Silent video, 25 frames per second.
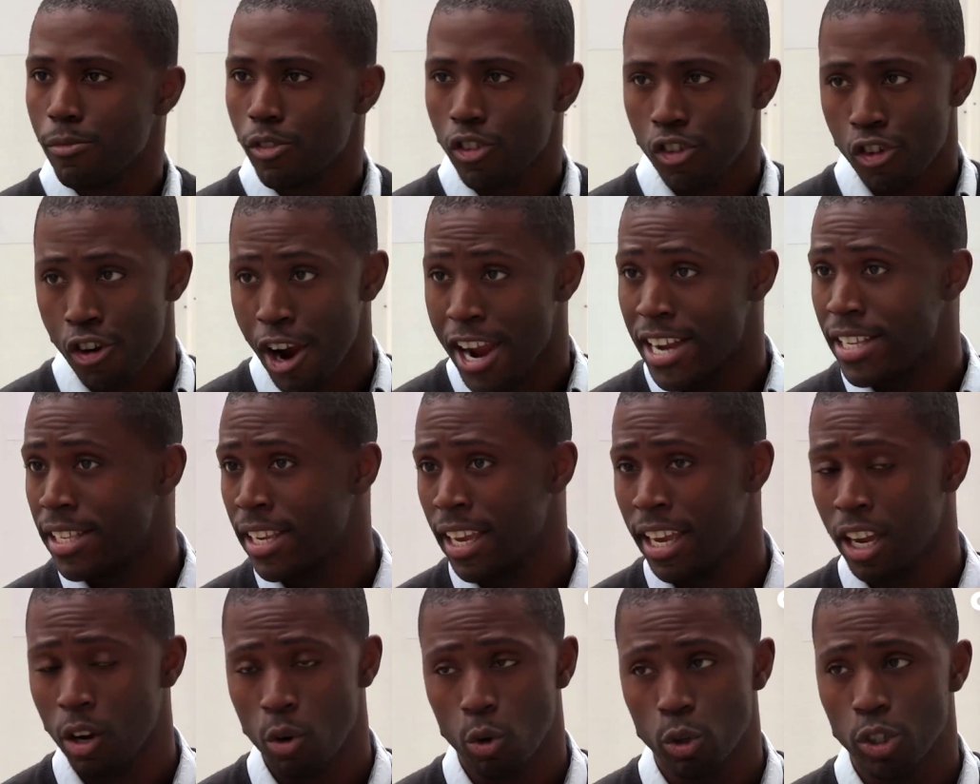
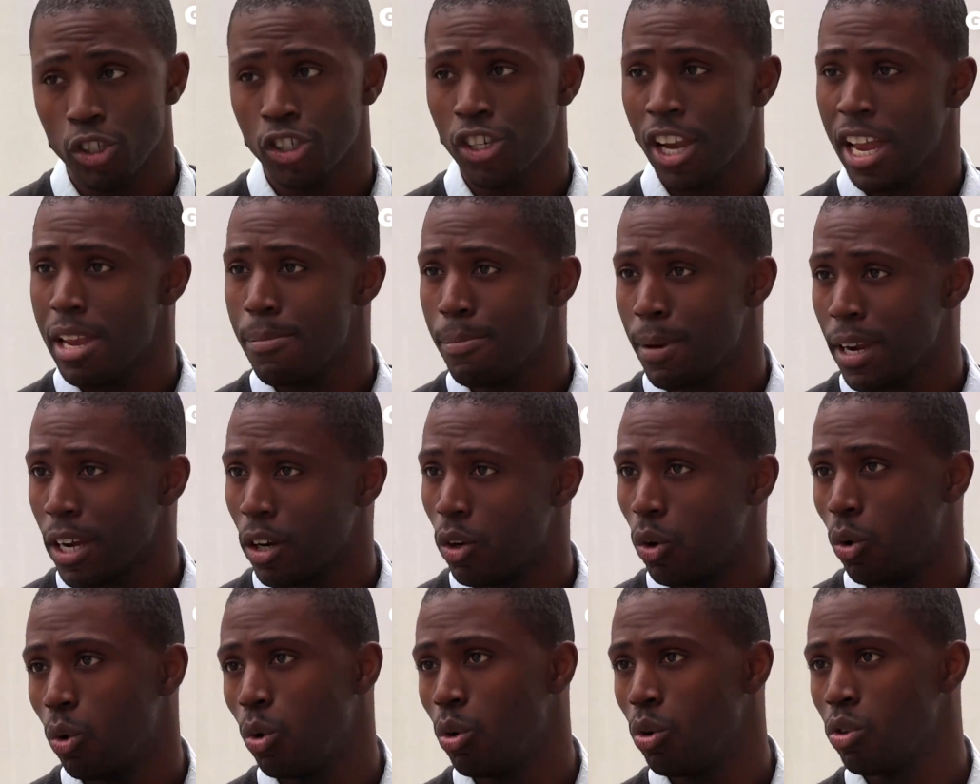creating or
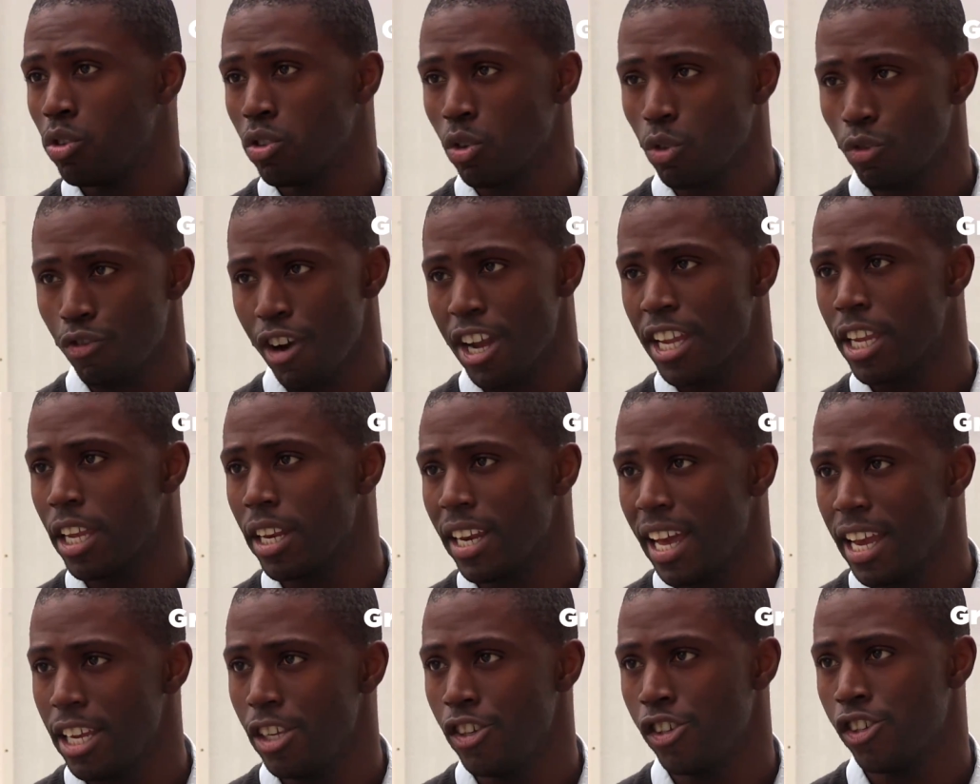shaping laws or
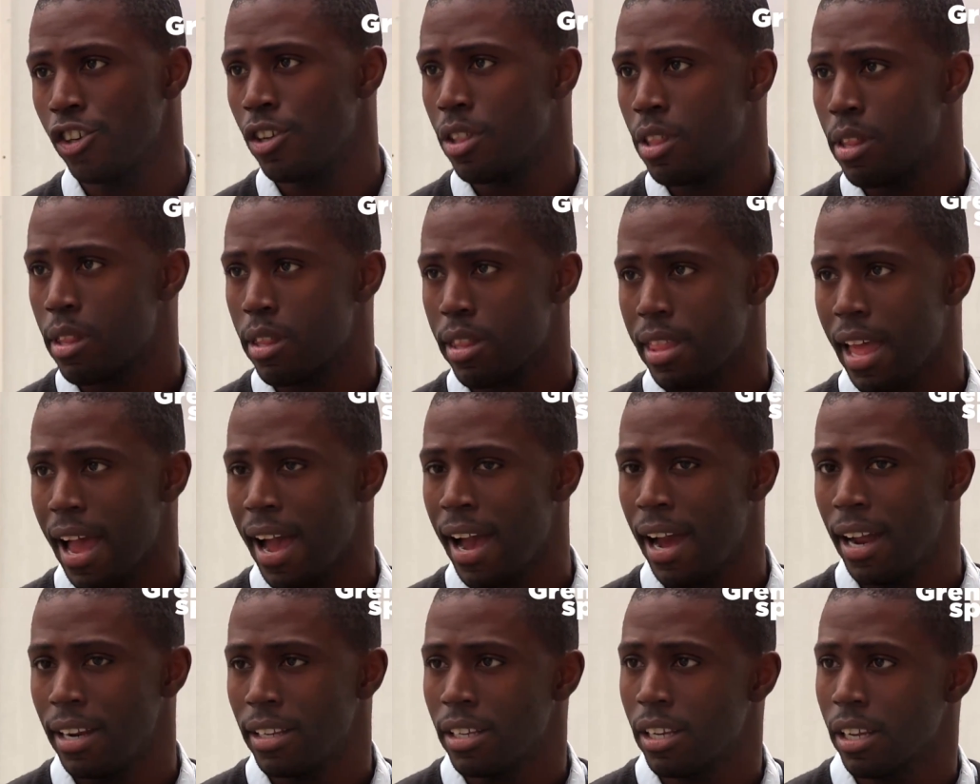regulations
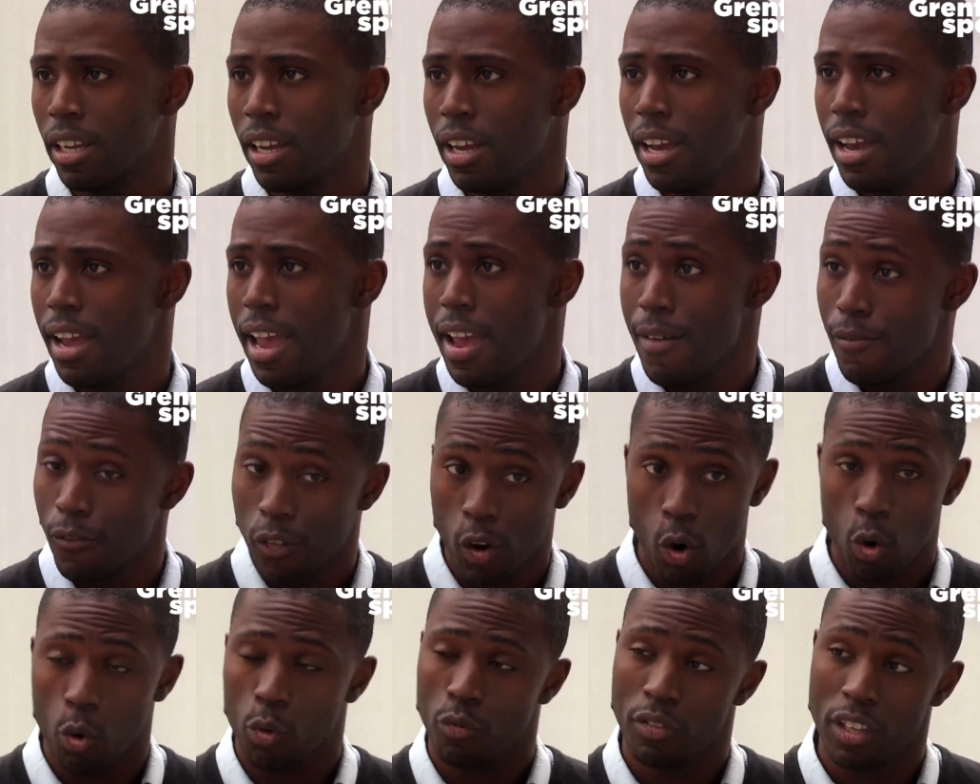that
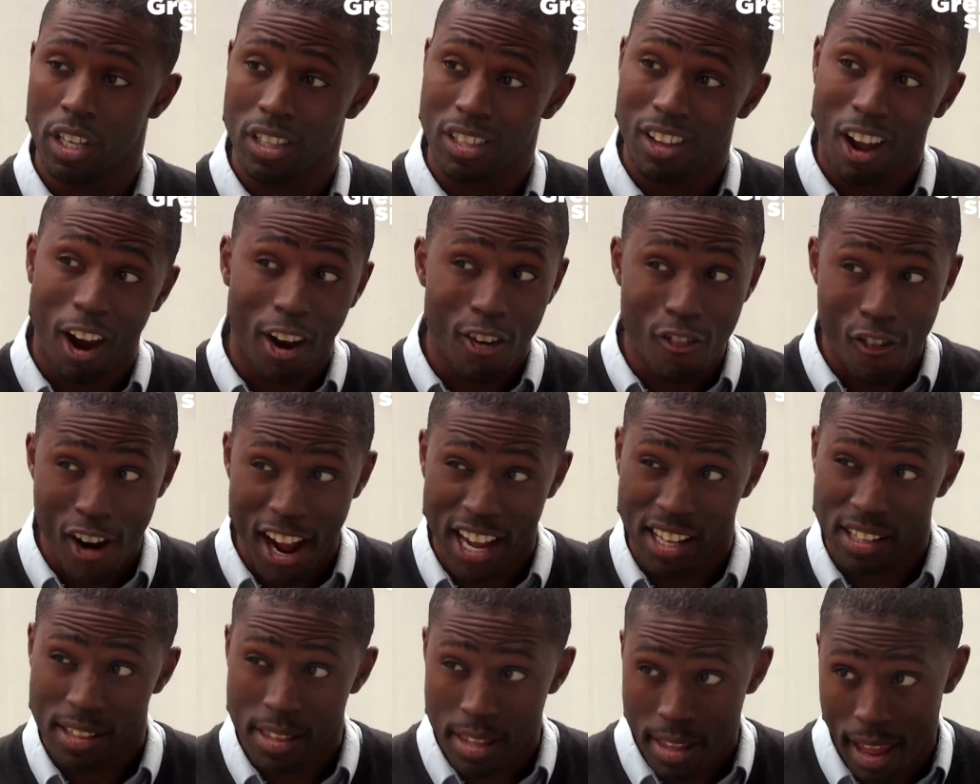involve the
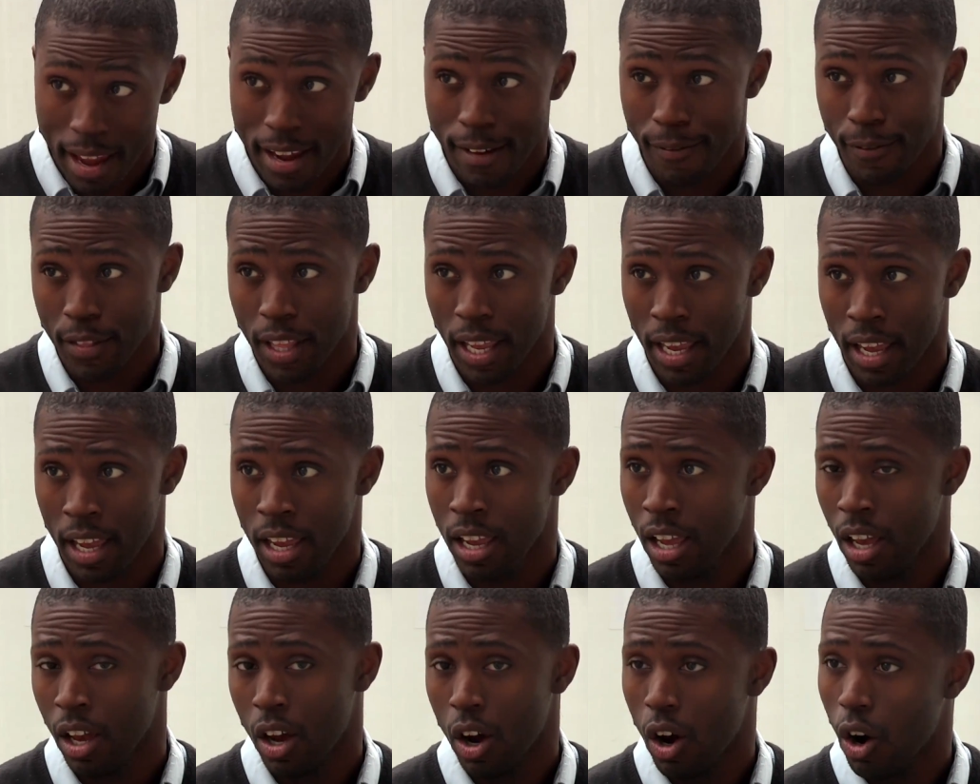direct safety
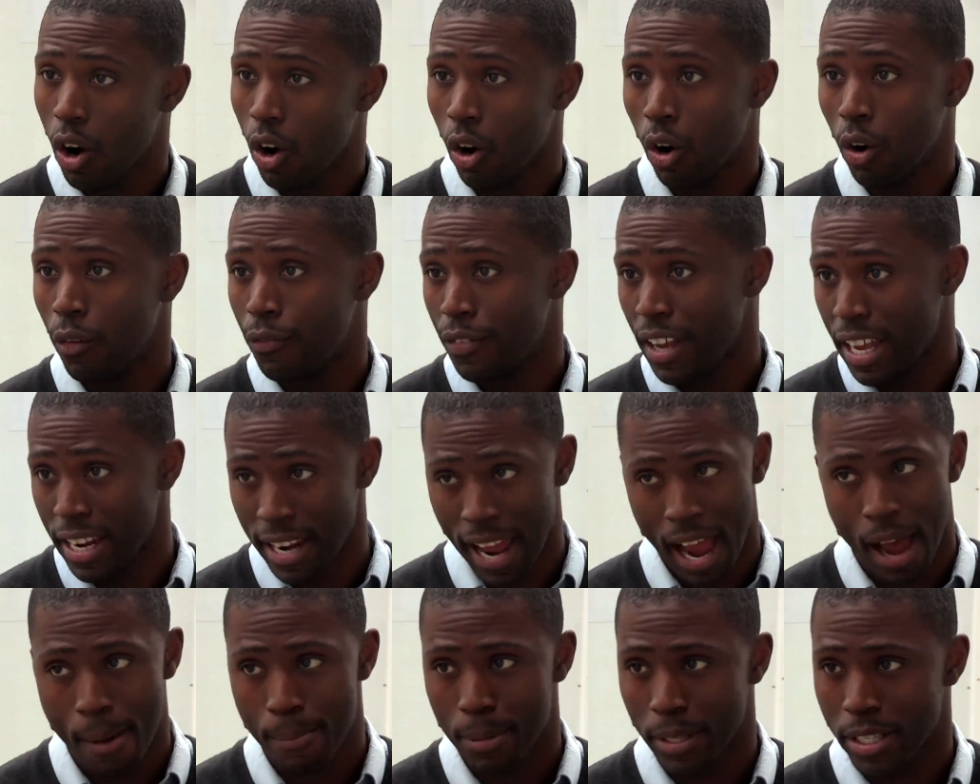of
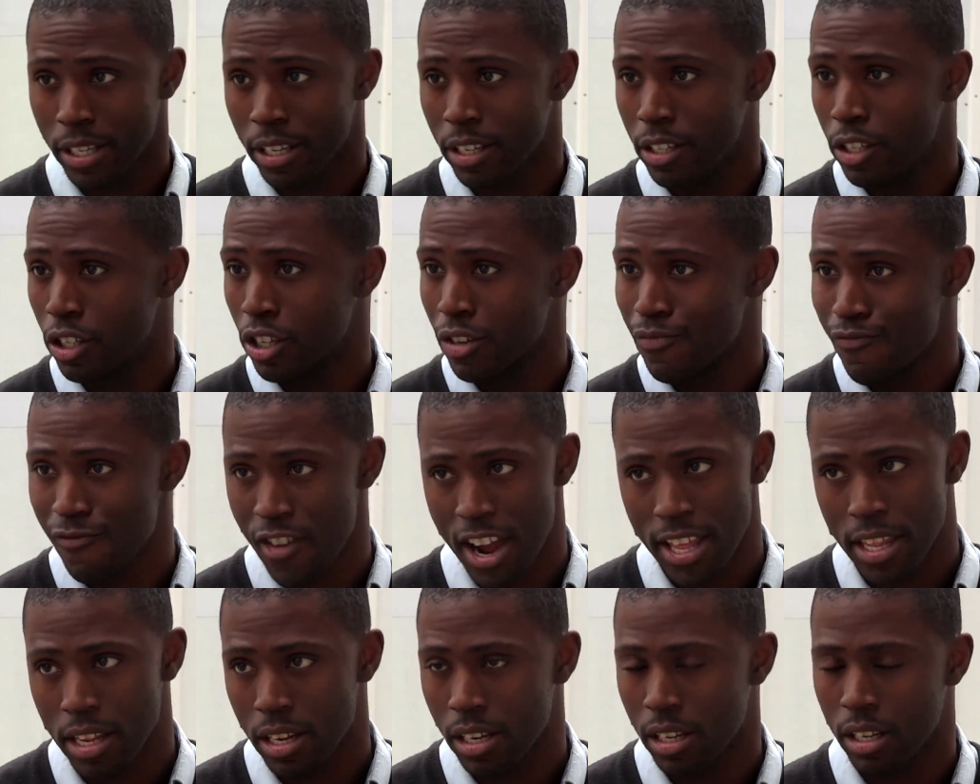inhabitants and
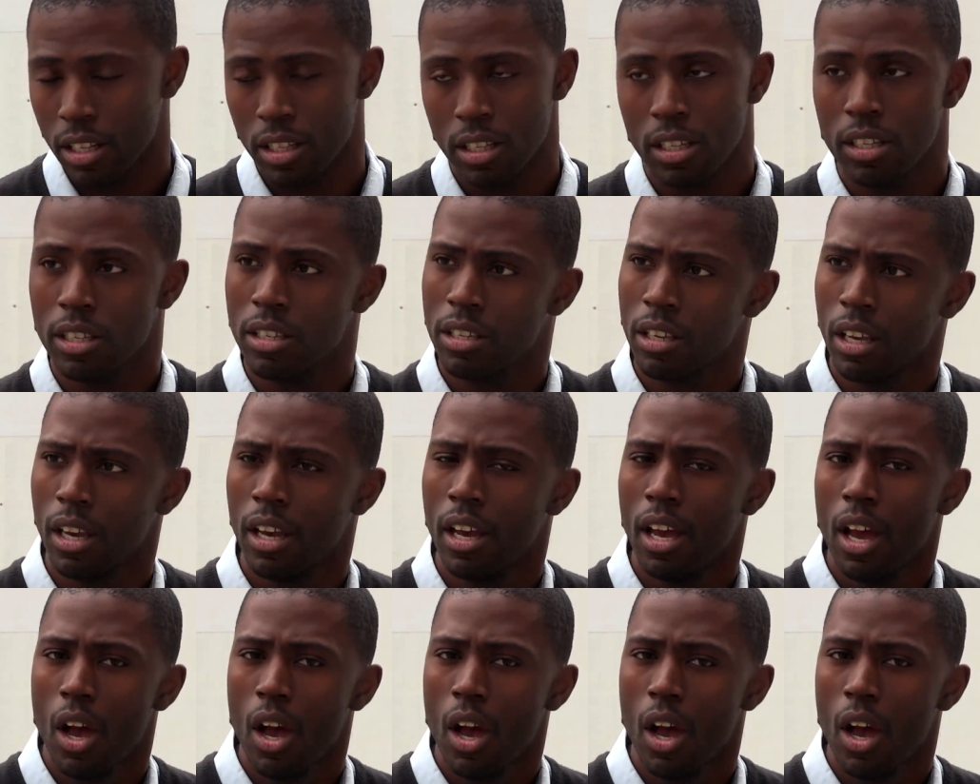residents.